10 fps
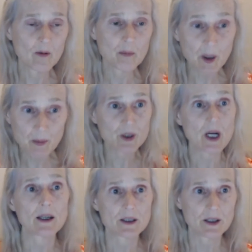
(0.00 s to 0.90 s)
be
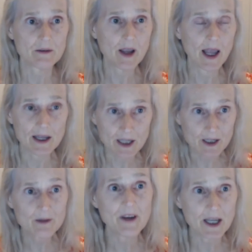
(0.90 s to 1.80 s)
productive and
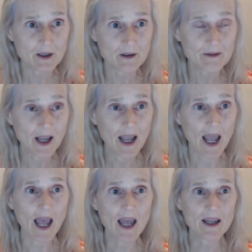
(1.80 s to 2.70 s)
innovative
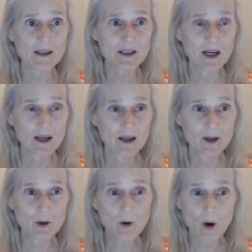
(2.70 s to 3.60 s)
and,
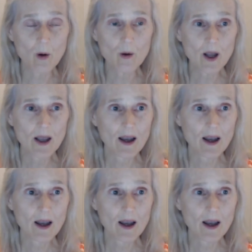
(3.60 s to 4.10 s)
you know,